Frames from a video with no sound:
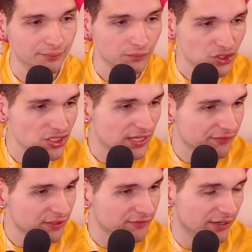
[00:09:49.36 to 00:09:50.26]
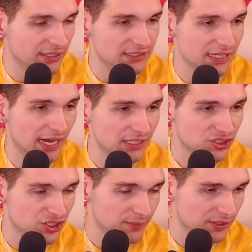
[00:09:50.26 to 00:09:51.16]
She's definitely very detached,
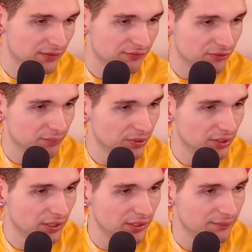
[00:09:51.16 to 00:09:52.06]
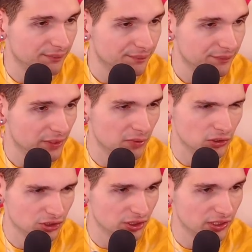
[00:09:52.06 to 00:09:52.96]
Jamie Lynn, from Britney,
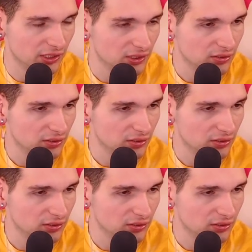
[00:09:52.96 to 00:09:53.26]
emotionally.